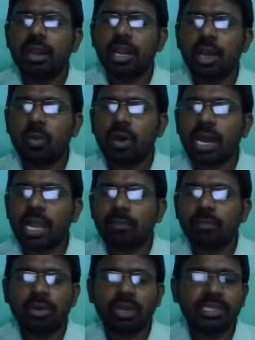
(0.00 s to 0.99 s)
Now I
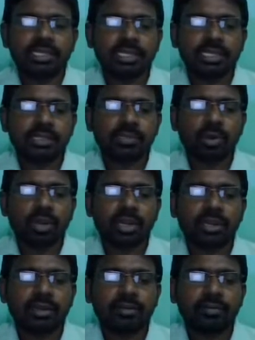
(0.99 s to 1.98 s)
am utilizing this
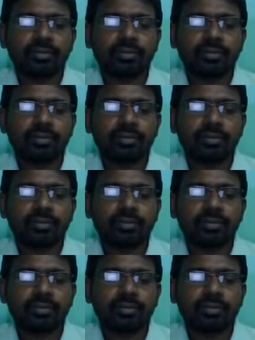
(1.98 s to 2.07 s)
product.